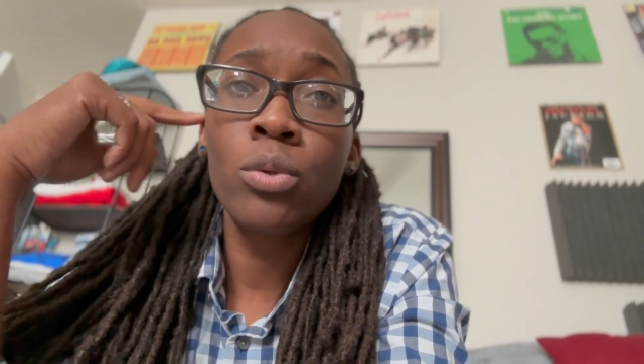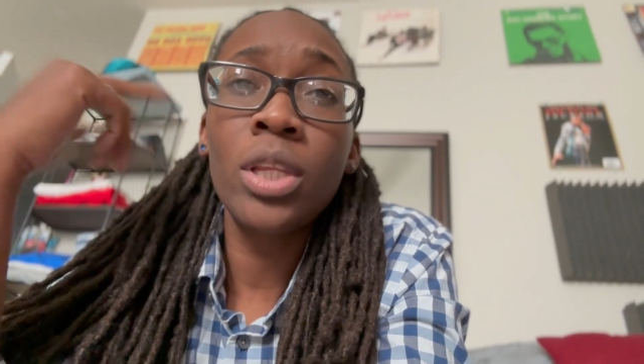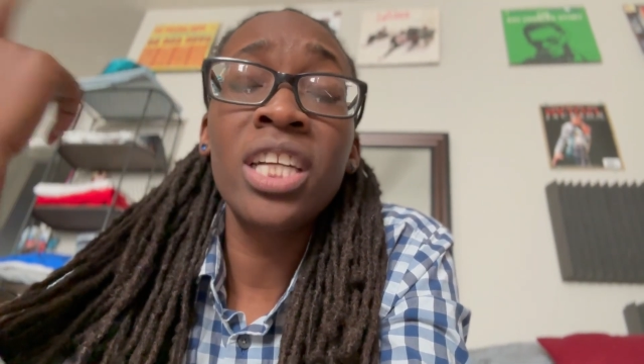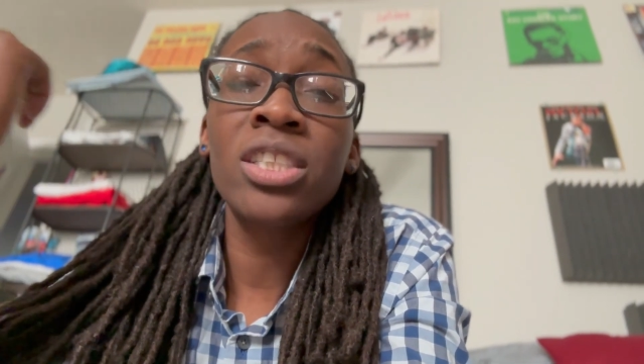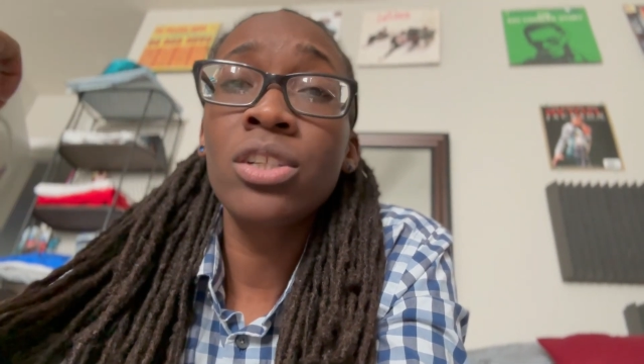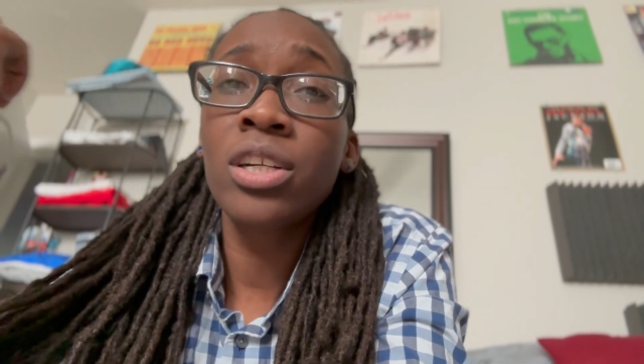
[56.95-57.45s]

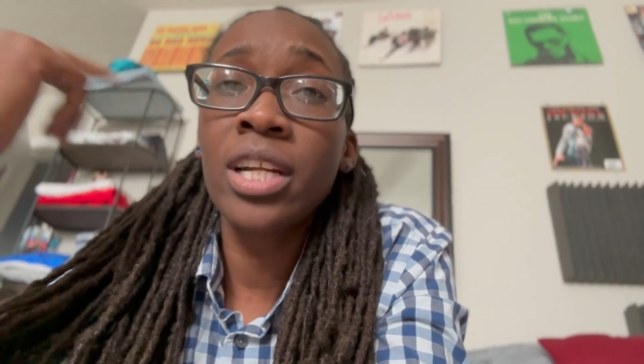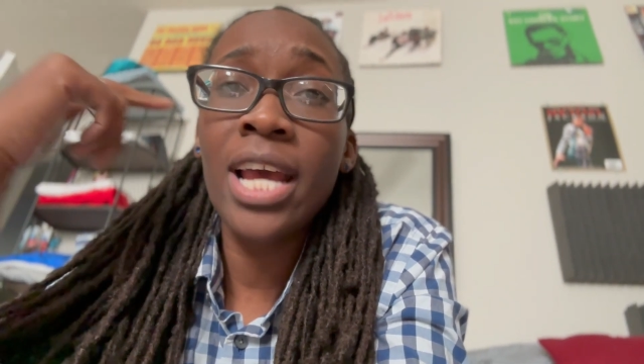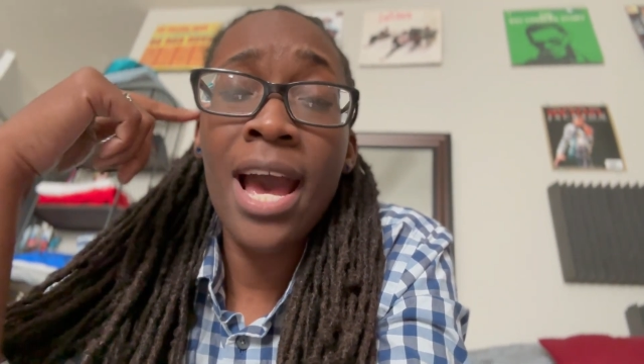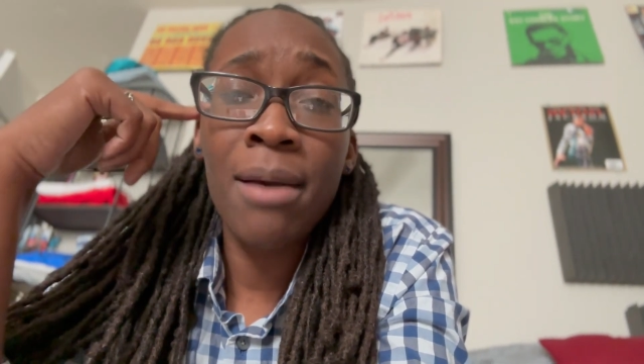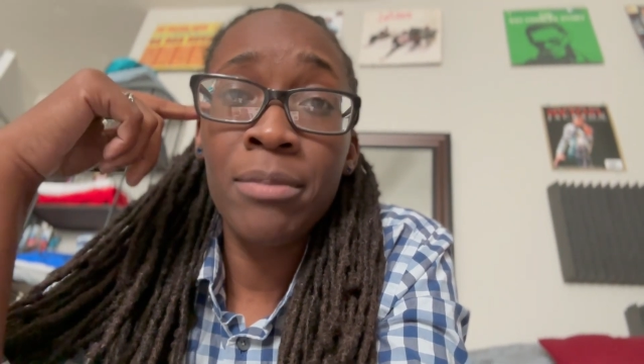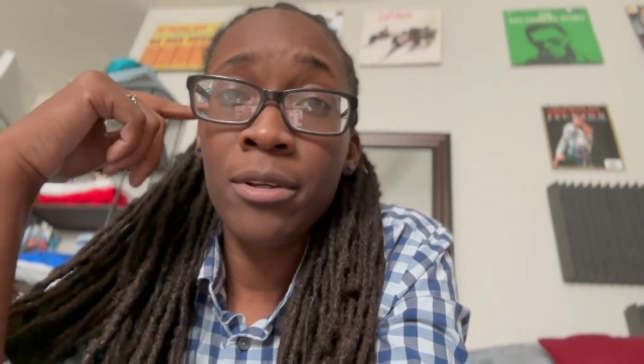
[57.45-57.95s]
Things are gonna
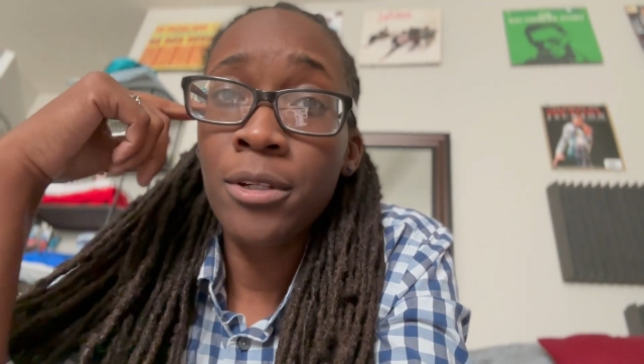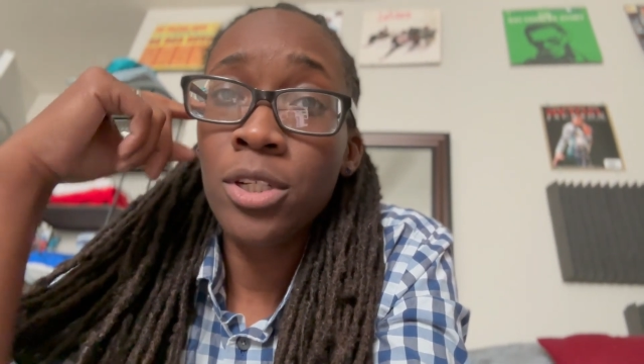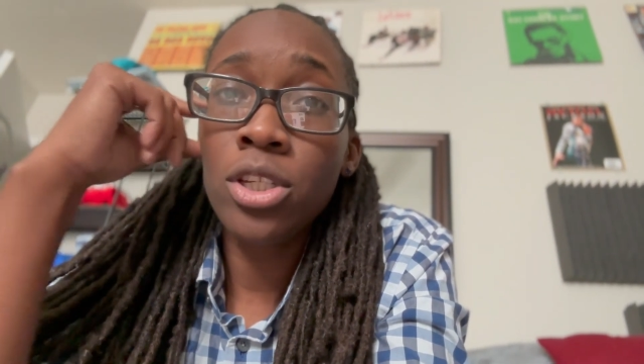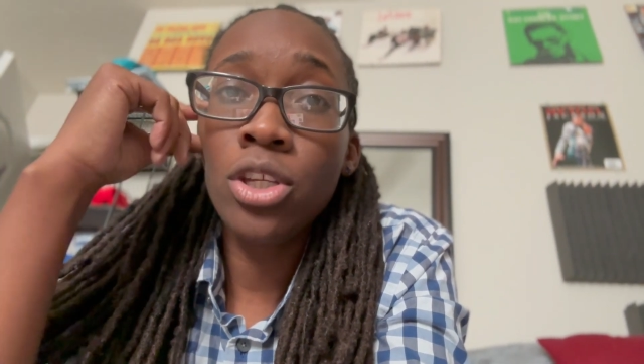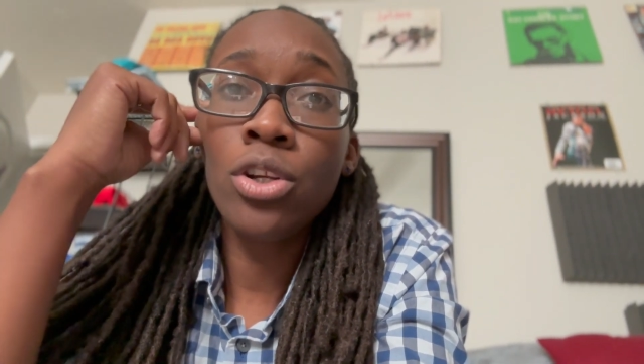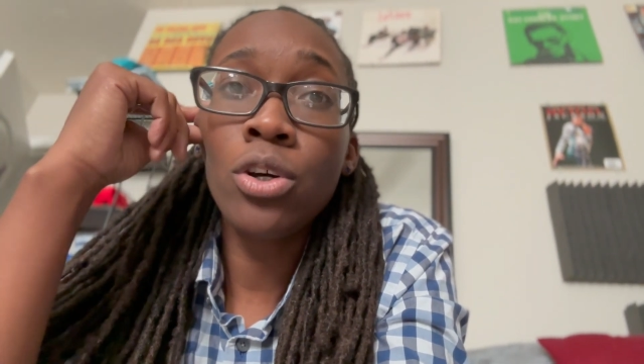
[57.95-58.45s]
happen,
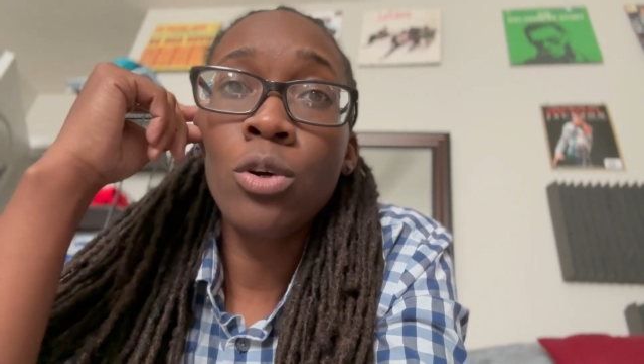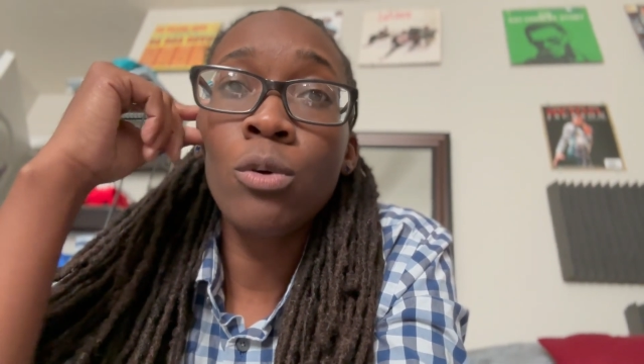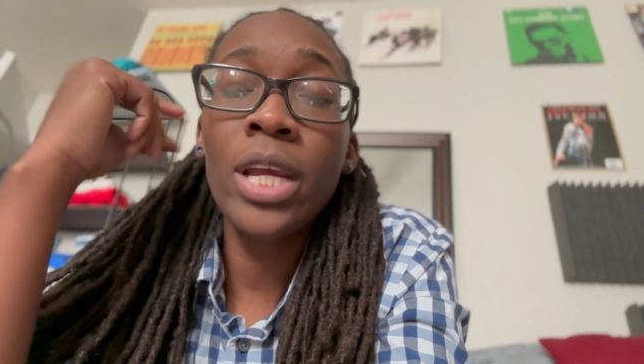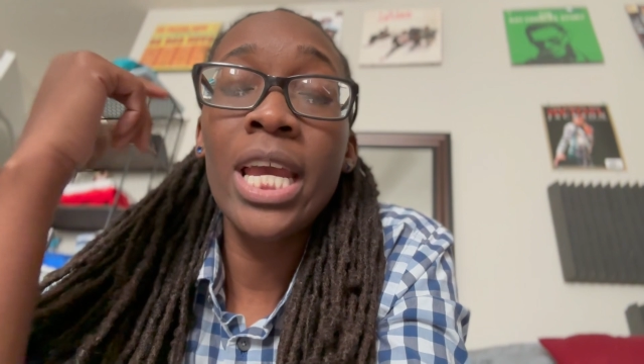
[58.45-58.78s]
you know,